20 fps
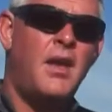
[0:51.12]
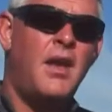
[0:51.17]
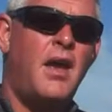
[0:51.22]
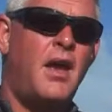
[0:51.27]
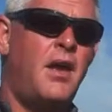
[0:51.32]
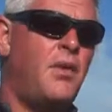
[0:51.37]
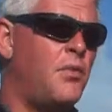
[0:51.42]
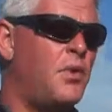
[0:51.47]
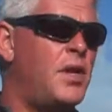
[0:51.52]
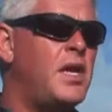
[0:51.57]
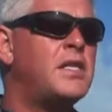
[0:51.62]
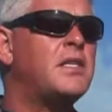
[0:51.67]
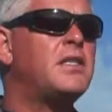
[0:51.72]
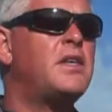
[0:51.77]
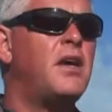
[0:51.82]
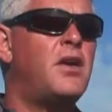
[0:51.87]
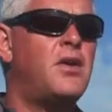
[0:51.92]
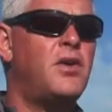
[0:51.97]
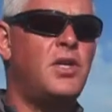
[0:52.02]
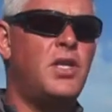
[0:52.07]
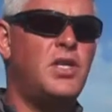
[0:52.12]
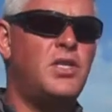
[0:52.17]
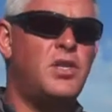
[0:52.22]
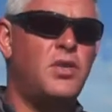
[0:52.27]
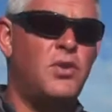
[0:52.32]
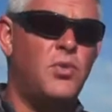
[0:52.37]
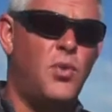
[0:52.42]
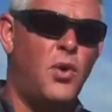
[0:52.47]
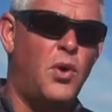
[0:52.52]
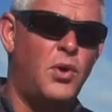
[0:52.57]
And when I say
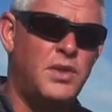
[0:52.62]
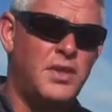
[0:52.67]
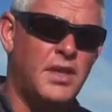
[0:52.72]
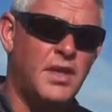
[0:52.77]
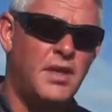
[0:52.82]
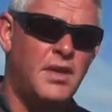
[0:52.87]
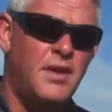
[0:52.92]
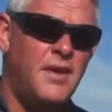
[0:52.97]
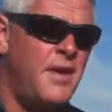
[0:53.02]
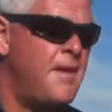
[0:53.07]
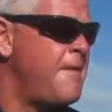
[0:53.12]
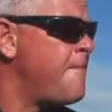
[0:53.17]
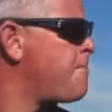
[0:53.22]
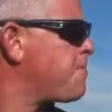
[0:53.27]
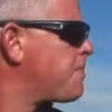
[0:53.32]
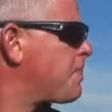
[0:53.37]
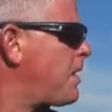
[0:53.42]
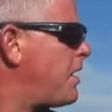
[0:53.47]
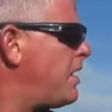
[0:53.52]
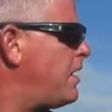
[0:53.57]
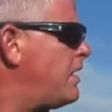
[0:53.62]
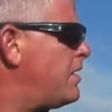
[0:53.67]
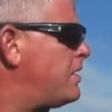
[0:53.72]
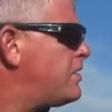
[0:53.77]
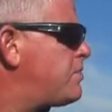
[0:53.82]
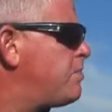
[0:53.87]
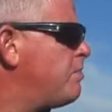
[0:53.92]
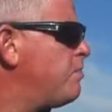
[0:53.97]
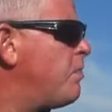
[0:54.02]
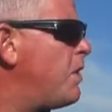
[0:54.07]
conditioned water,
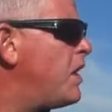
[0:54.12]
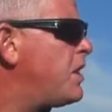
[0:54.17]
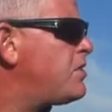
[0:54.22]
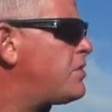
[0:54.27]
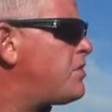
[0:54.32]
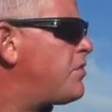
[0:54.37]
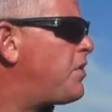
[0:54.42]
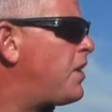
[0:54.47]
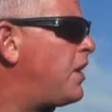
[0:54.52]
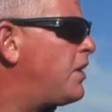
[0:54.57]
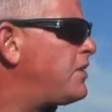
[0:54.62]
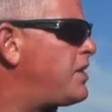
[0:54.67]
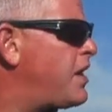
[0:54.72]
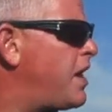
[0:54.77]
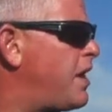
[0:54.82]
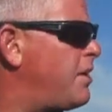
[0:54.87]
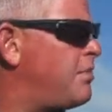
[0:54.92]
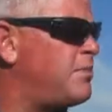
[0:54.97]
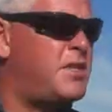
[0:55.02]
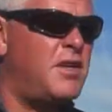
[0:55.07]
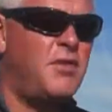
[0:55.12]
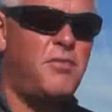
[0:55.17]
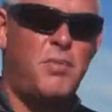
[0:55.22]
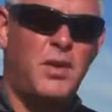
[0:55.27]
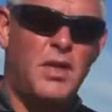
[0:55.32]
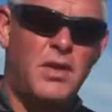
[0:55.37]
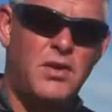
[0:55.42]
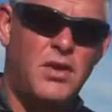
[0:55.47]
is most of our dams have been